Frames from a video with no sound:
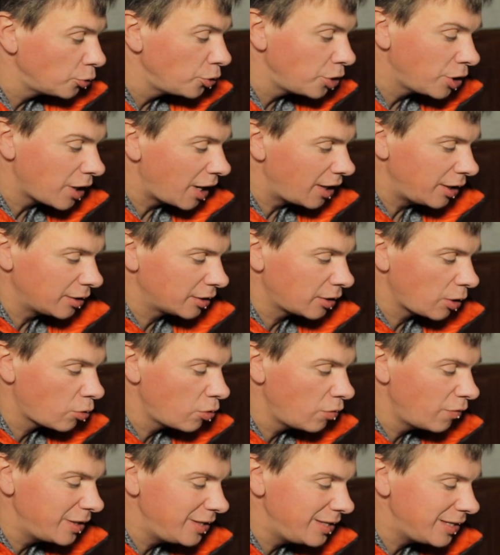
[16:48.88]
product.
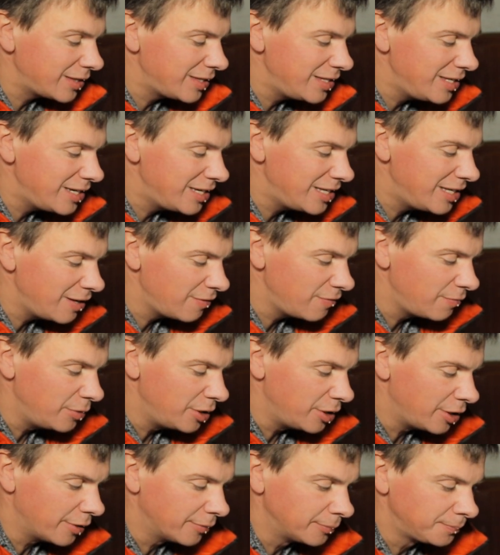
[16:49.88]
There is no such
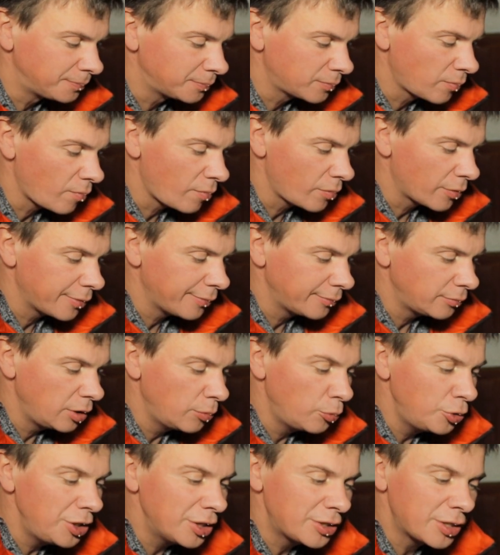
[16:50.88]
thing anywhere in the
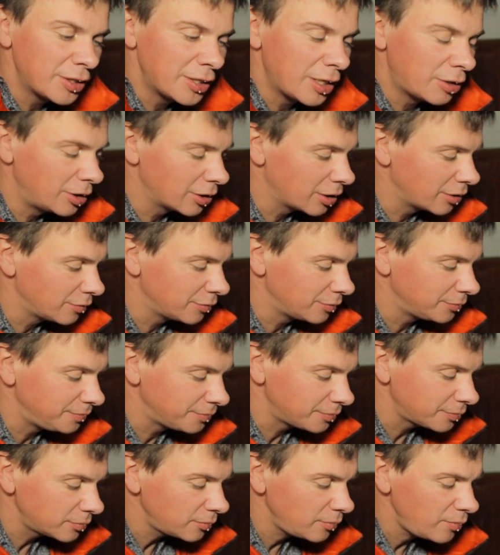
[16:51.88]
world.
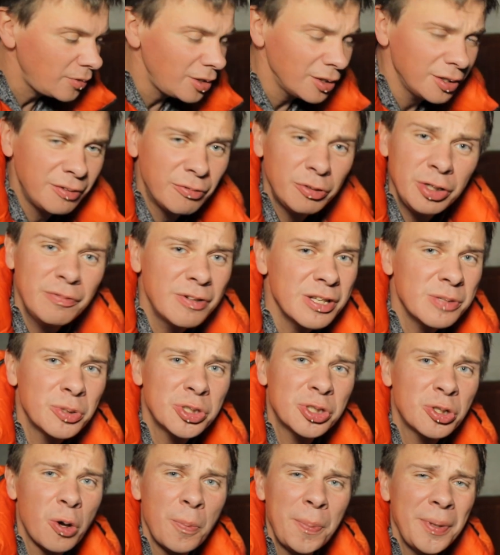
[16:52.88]
It cannot be
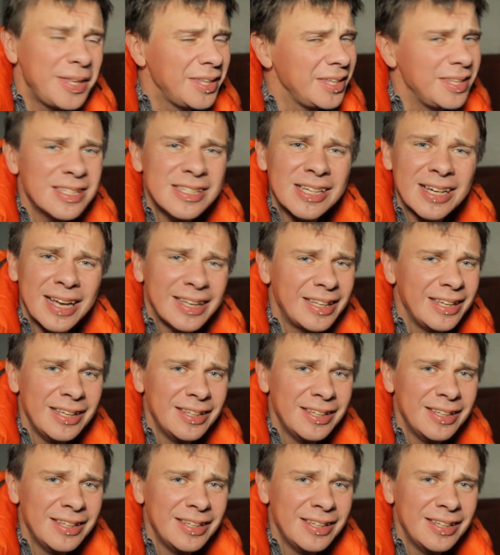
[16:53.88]
bought for any